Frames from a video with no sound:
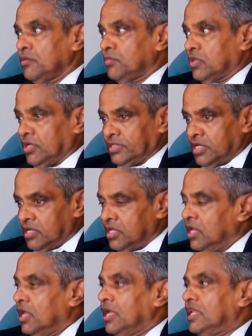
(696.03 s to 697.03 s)
because the
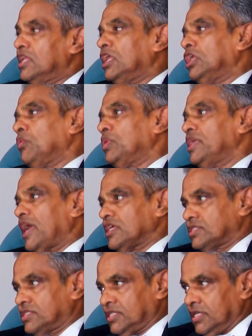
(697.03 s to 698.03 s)
Inland Revenue
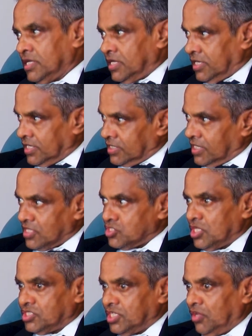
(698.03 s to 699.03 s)
has
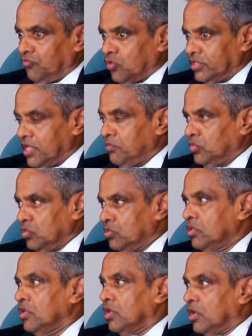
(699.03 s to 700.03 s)
concession for them to